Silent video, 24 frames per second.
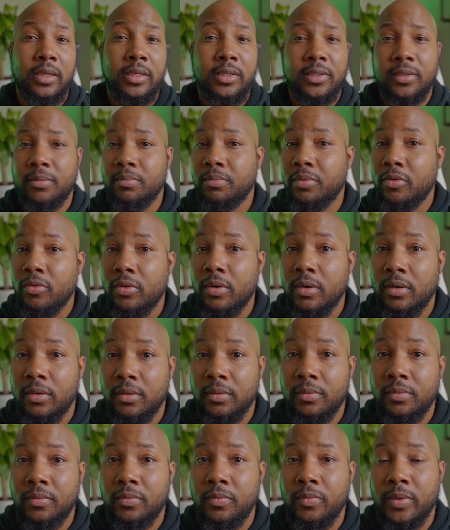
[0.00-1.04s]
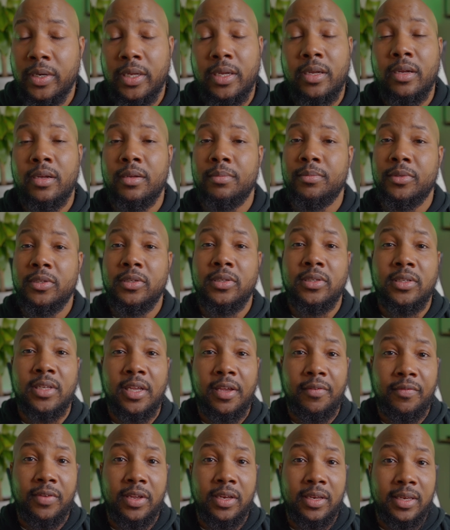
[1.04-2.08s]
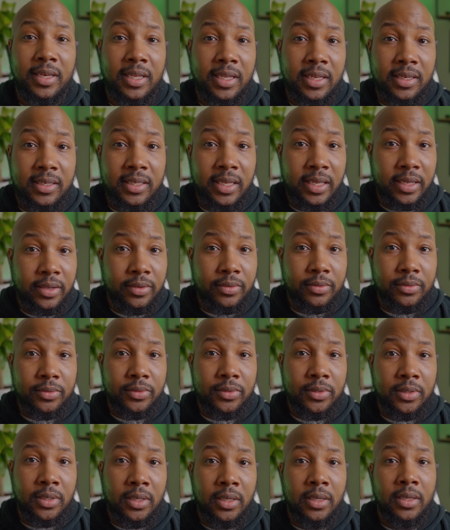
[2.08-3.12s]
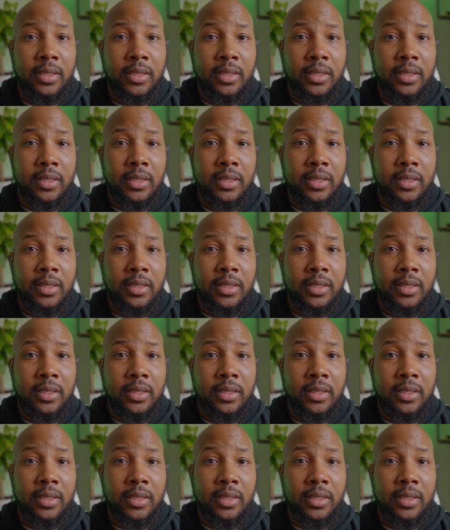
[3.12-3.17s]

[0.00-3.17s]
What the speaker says: is important when it comes to saving details.